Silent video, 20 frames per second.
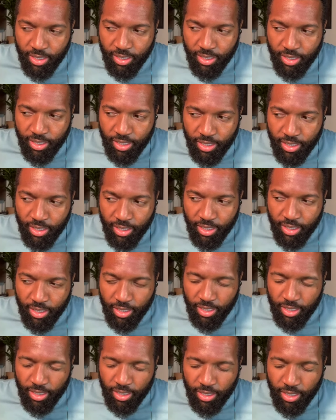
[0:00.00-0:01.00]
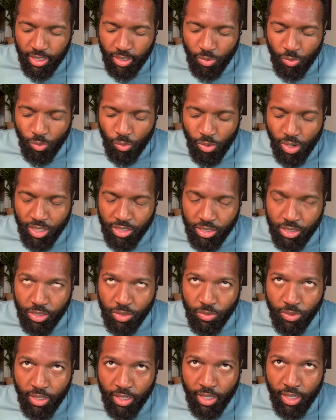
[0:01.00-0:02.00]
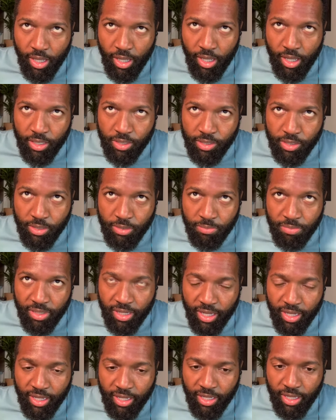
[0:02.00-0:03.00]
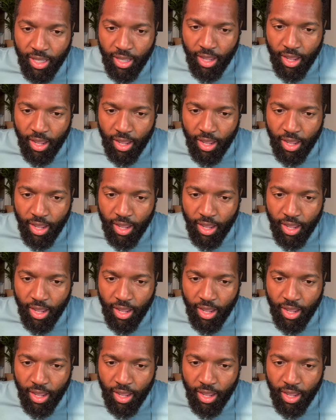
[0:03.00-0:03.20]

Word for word: answer, but I can't because I don't have the book